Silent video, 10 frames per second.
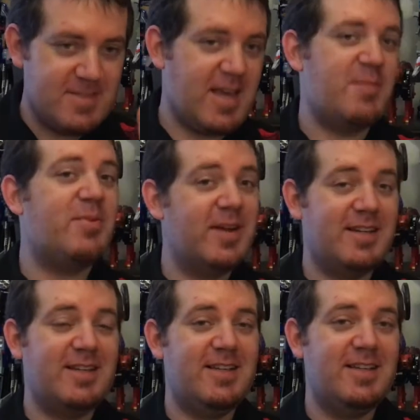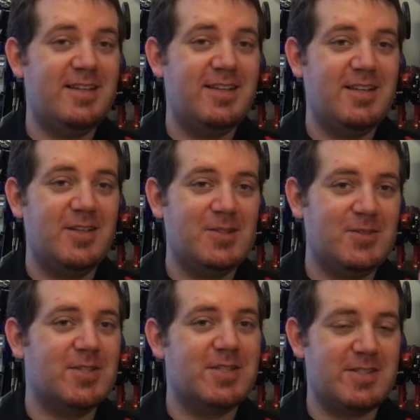that Predaking
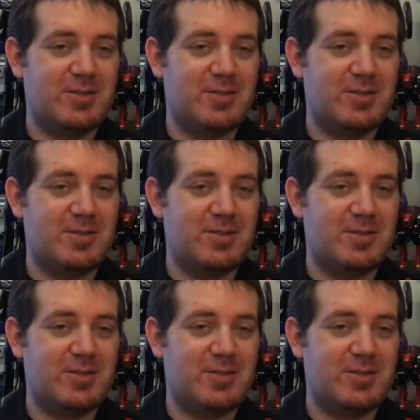looks